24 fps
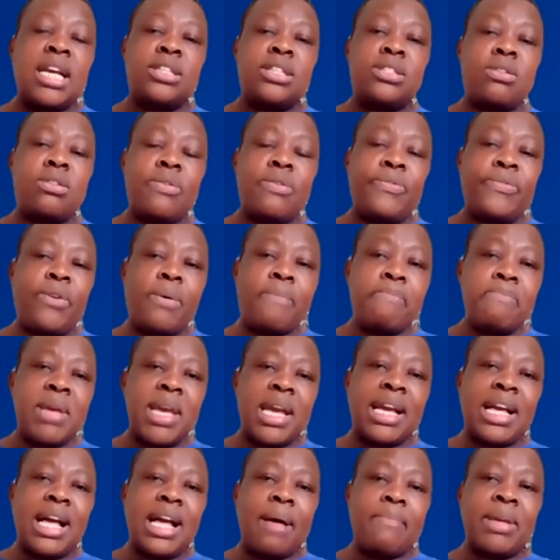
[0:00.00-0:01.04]
So for me,
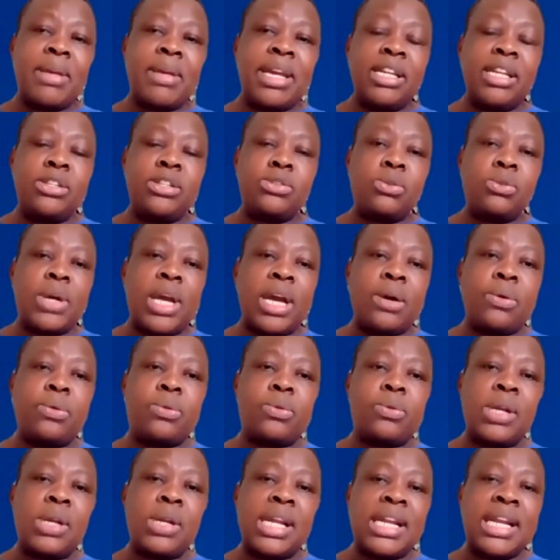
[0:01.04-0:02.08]
coming into
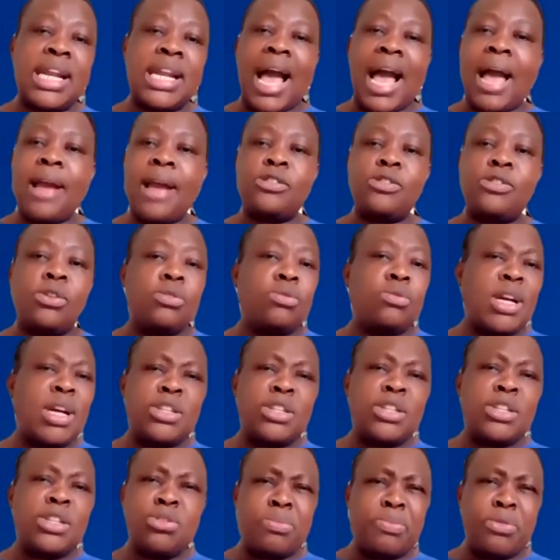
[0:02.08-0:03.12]
Ekurhuleni, I don't
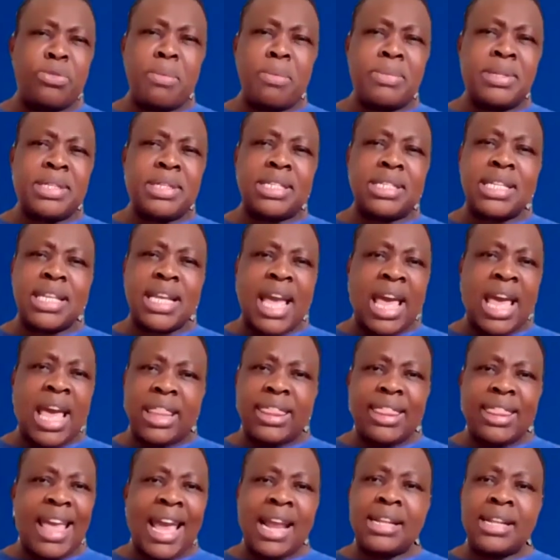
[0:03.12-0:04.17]
want to promise
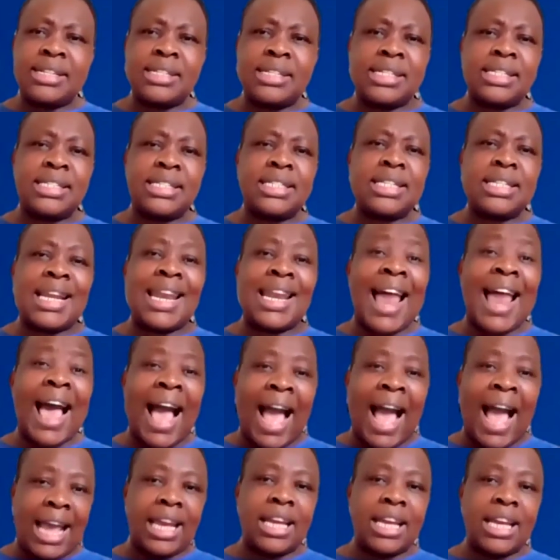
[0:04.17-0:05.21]
earth and
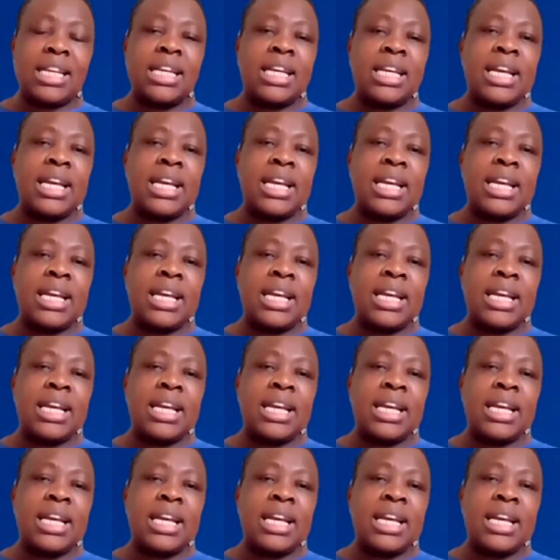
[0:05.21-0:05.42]
lie.